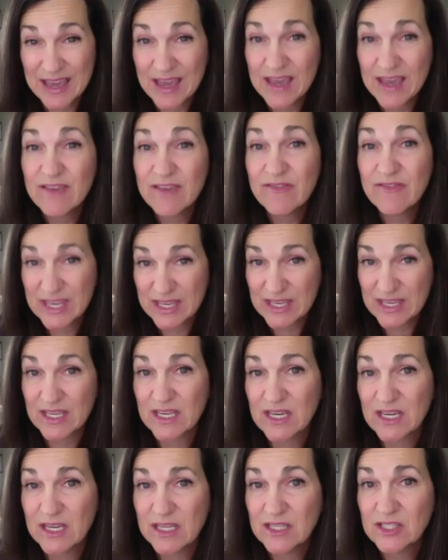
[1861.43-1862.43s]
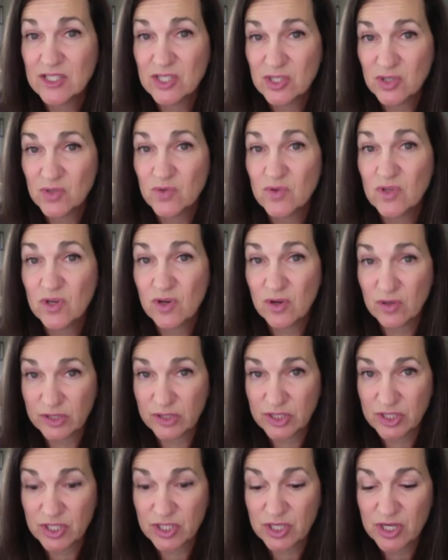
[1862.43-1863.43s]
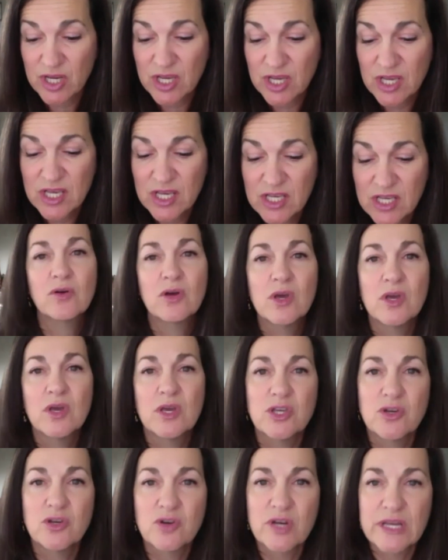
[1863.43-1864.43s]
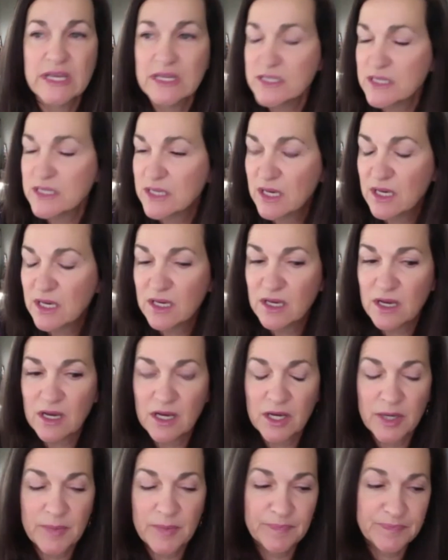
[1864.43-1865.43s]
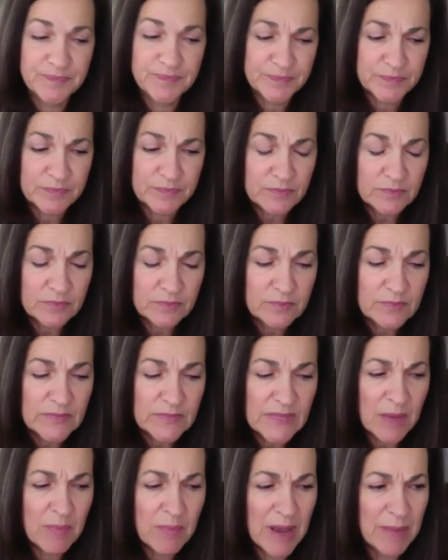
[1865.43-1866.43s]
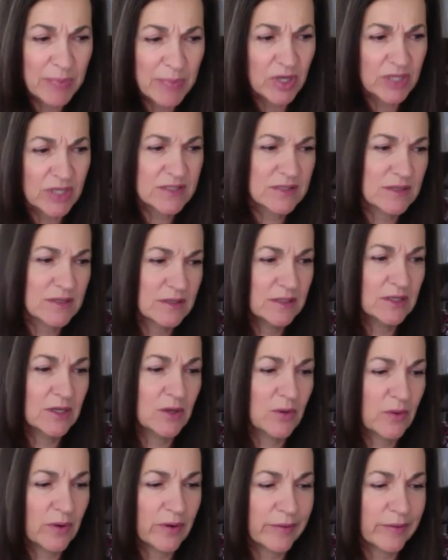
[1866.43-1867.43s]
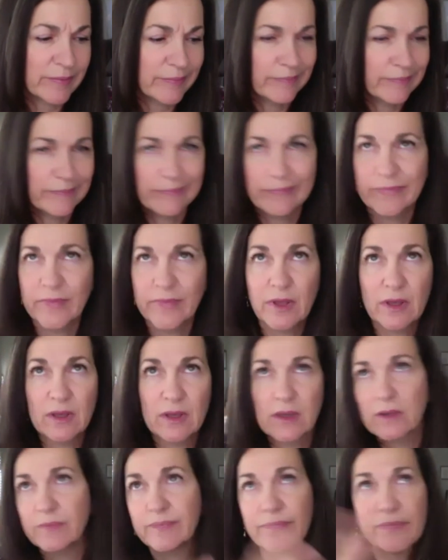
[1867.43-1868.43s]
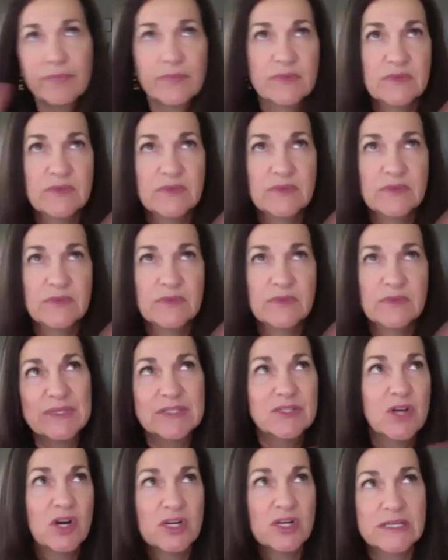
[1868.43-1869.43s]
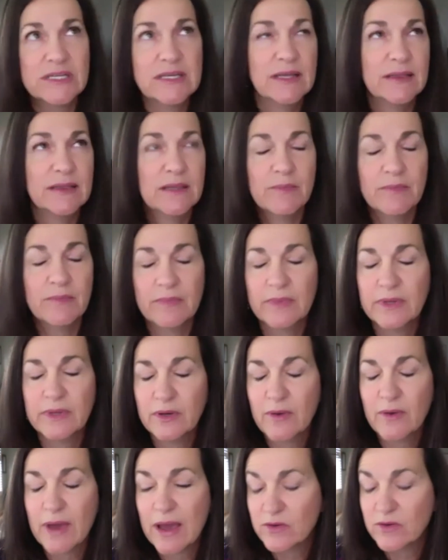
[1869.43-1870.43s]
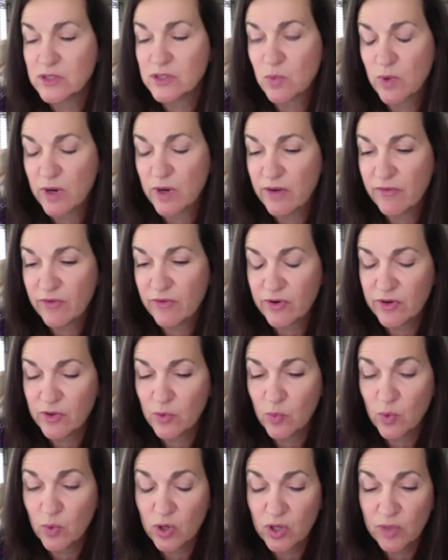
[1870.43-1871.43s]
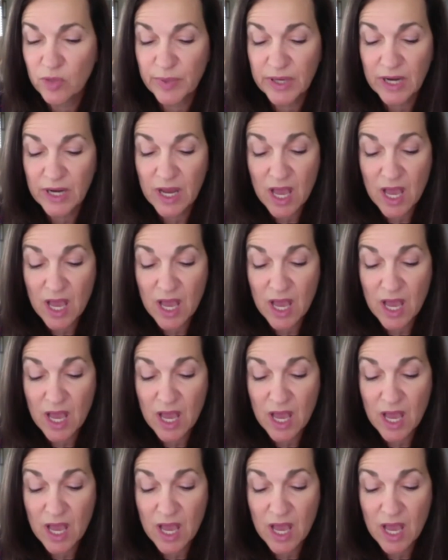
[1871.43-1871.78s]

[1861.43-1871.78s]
cave in to the culture. You're in India. My books, are, sometimes it's hard to get them, out to wherever in the world, but